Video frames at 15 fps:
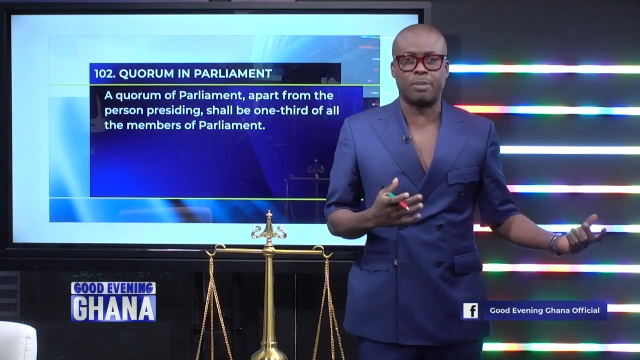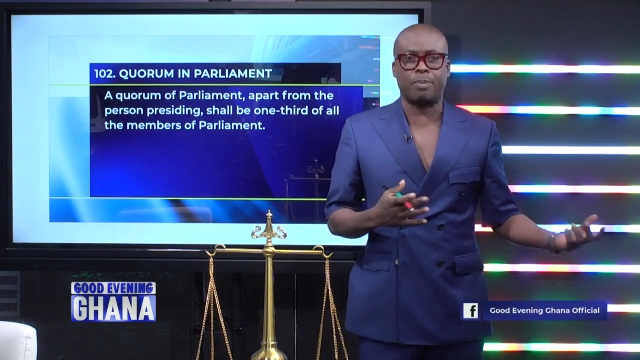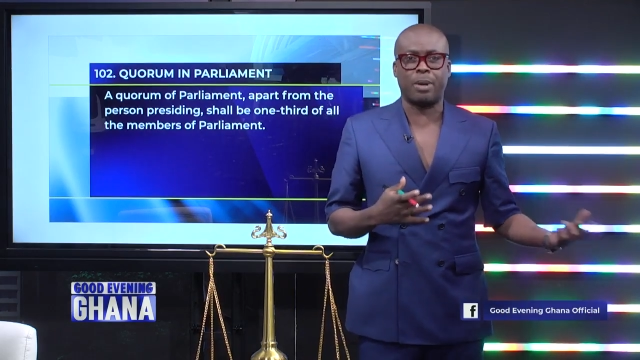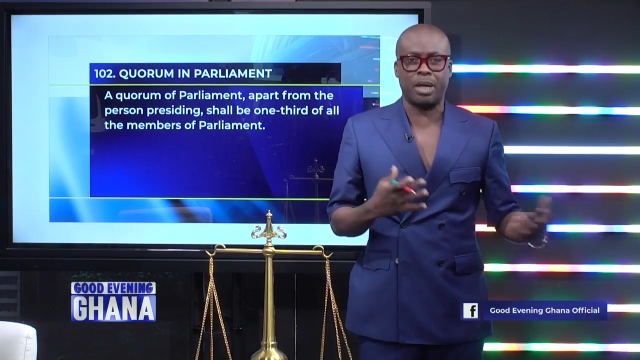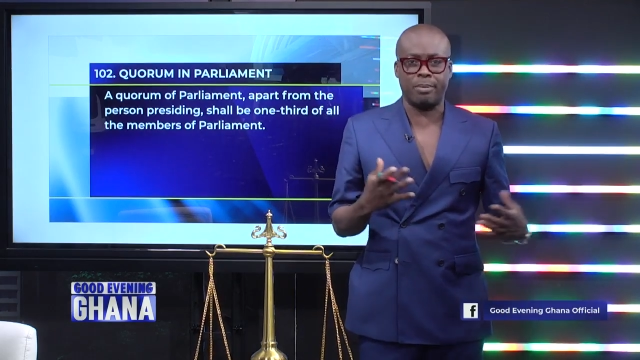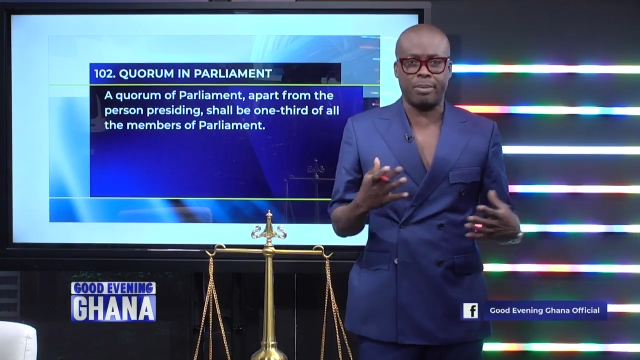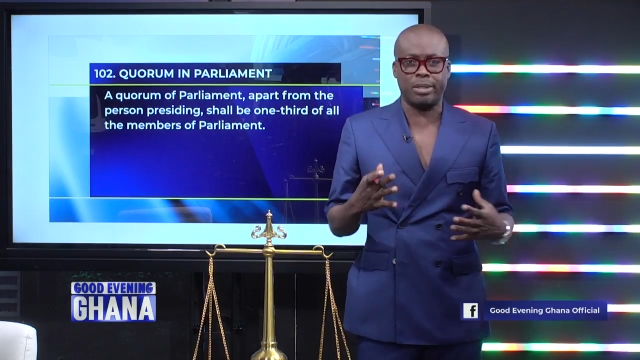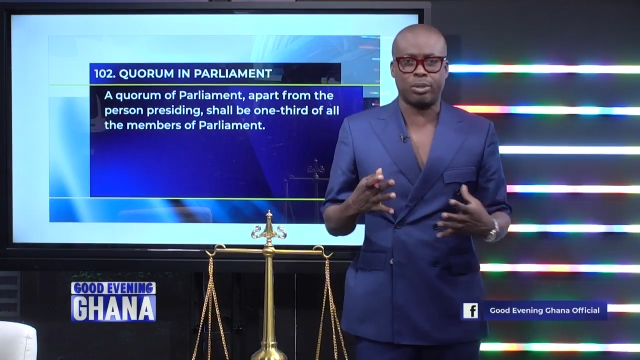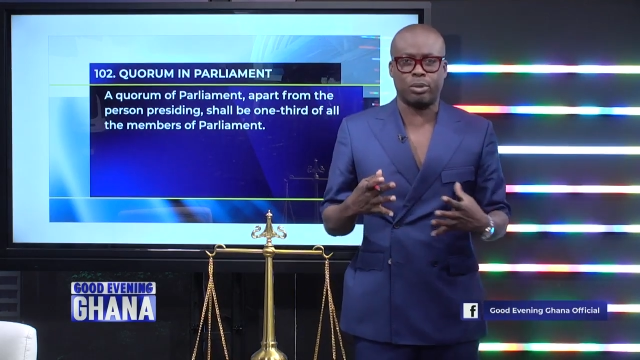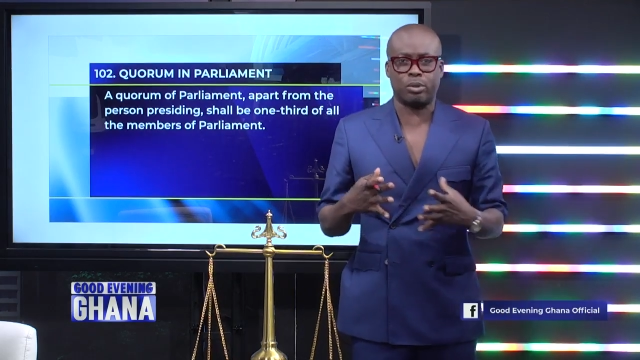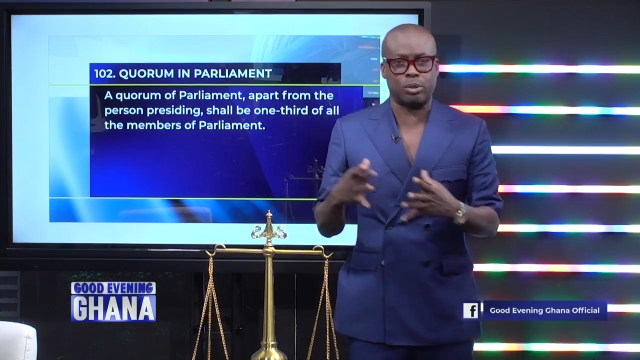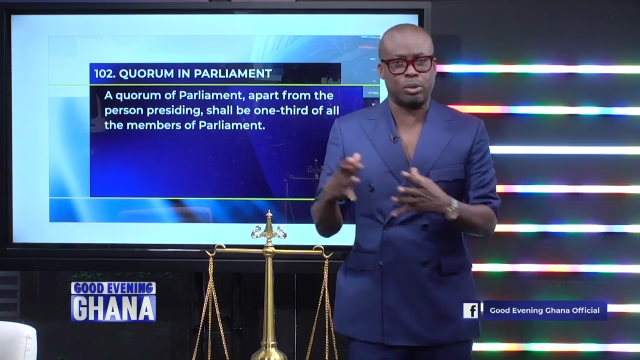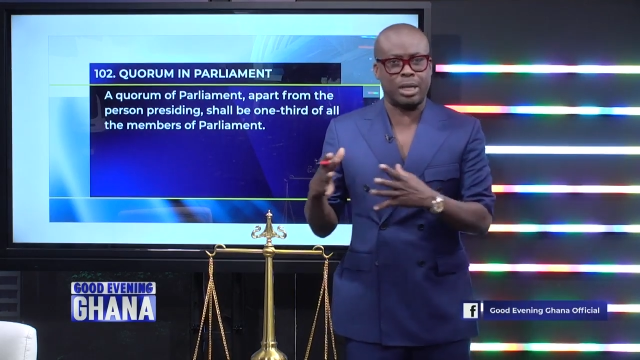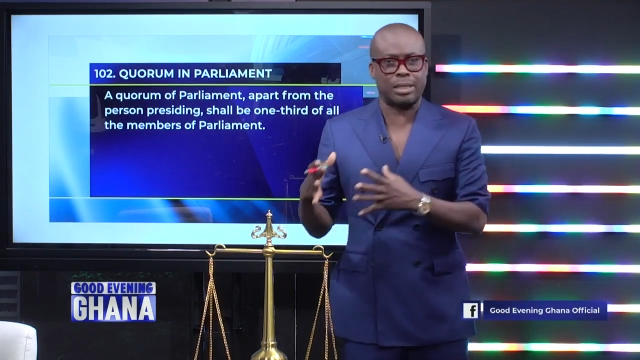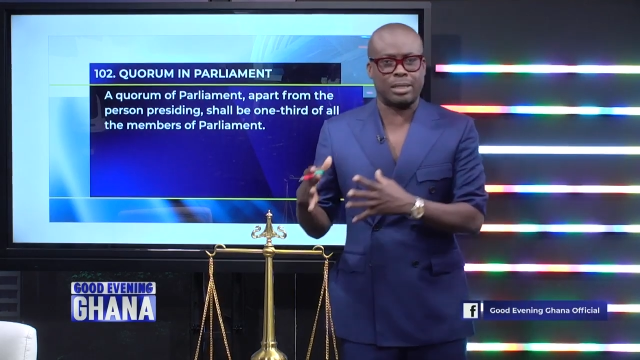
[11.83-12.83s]
Parliament
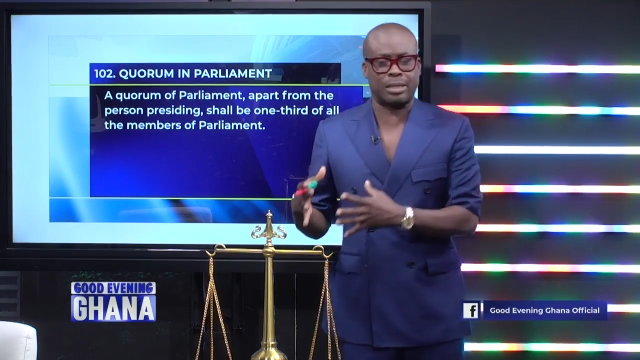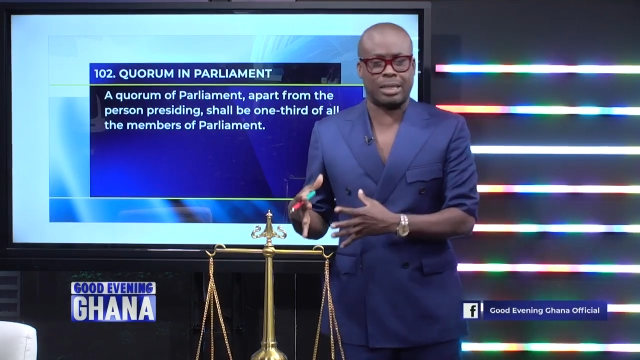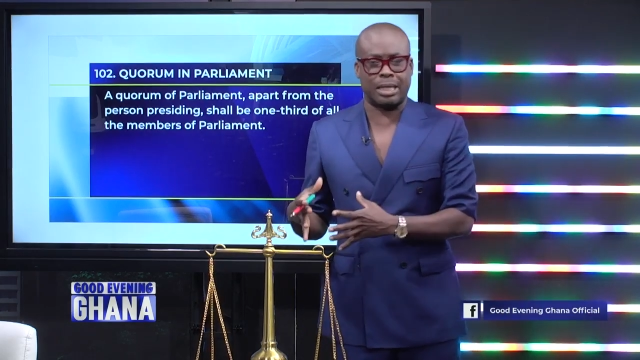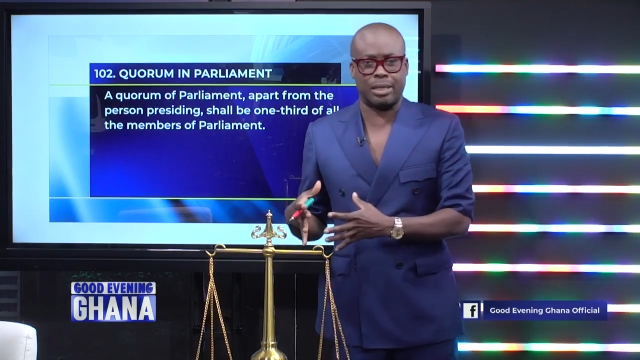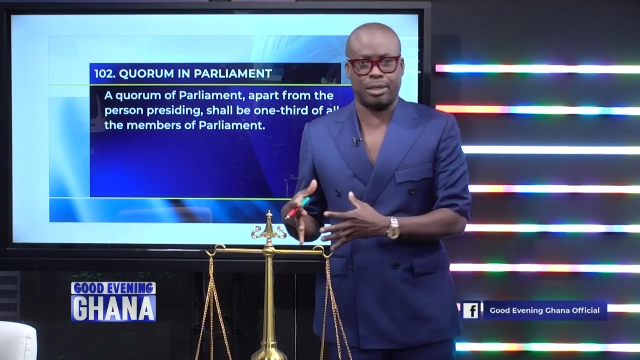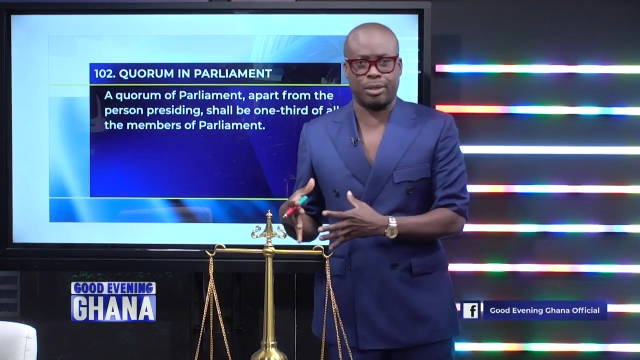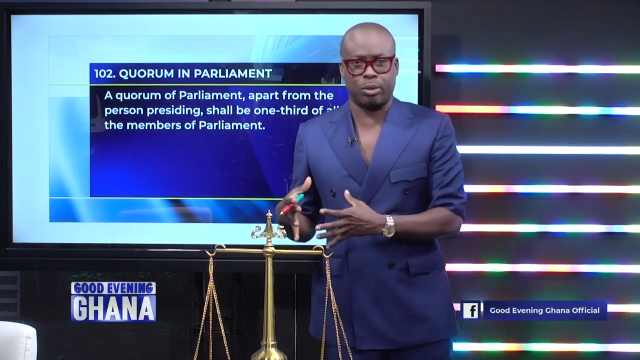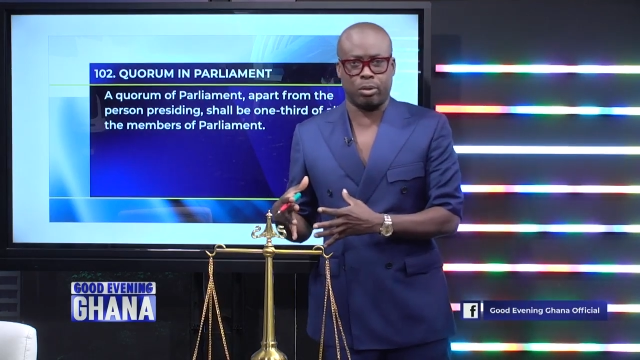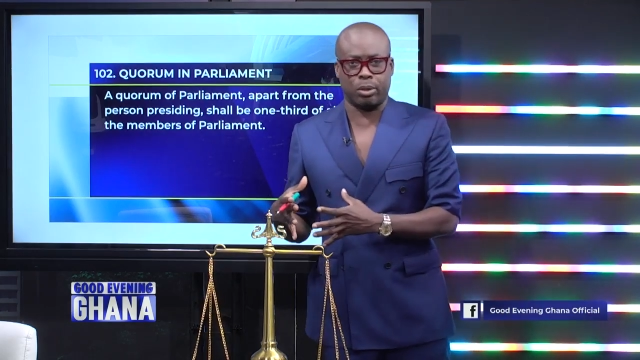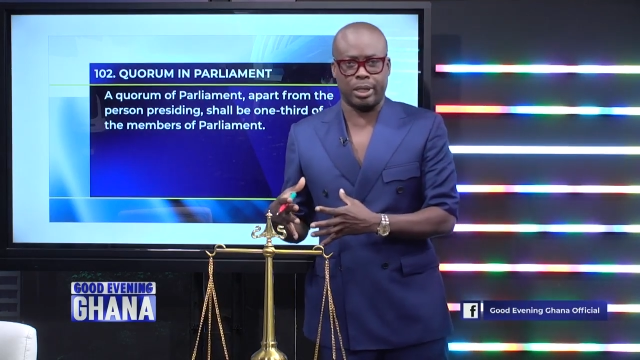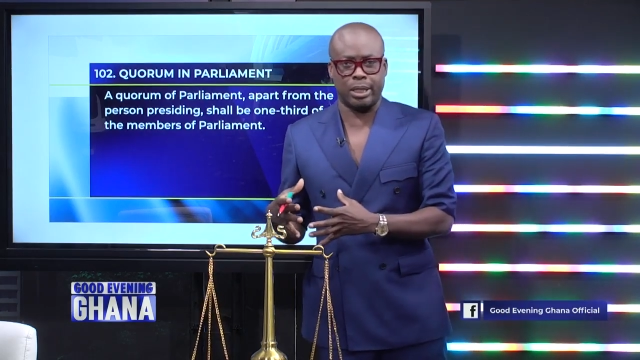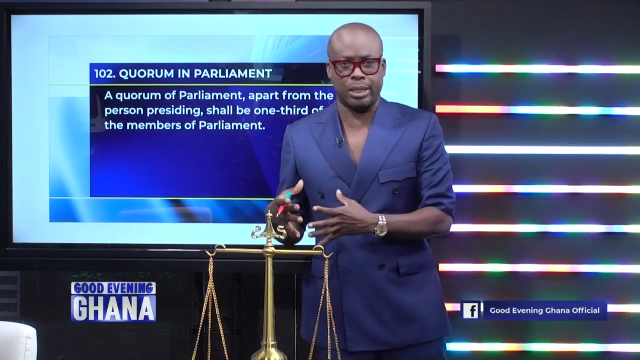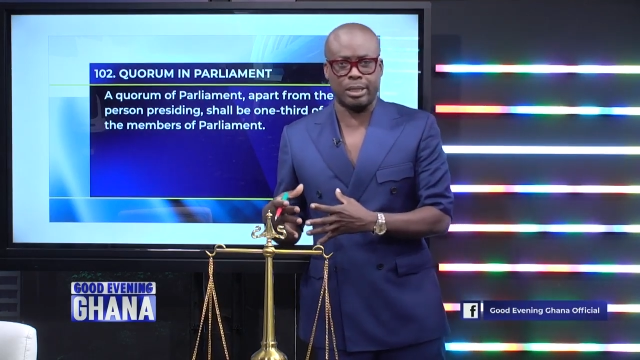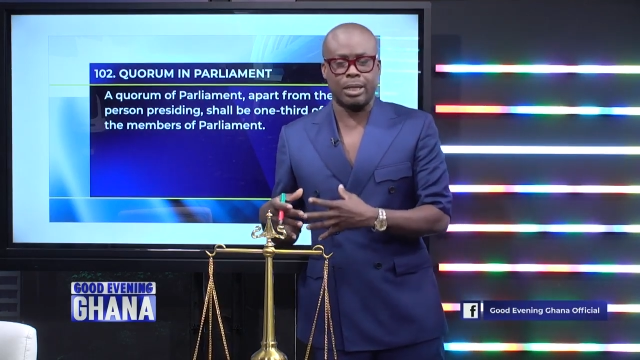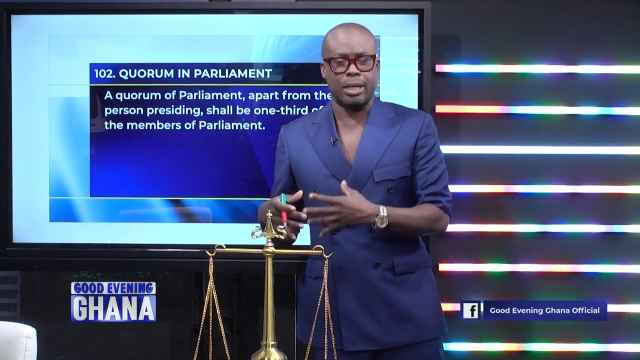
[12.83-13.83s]
also has standing
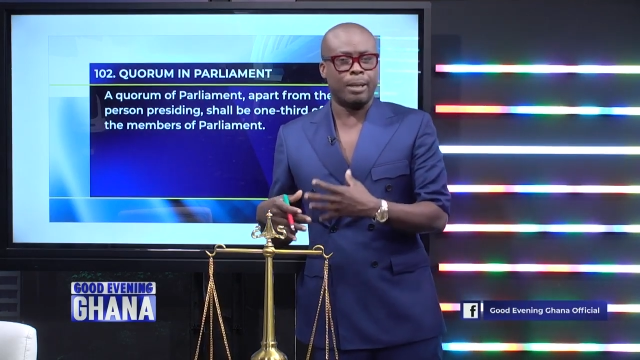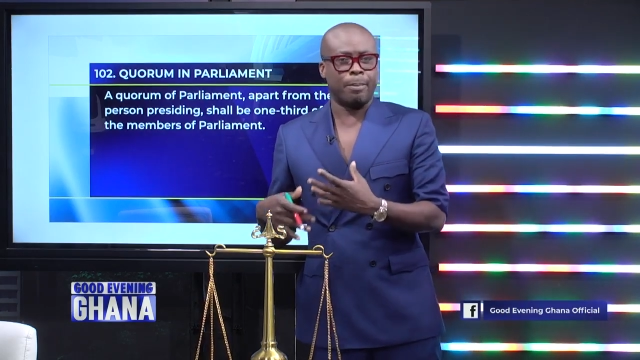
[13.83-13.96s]
orders,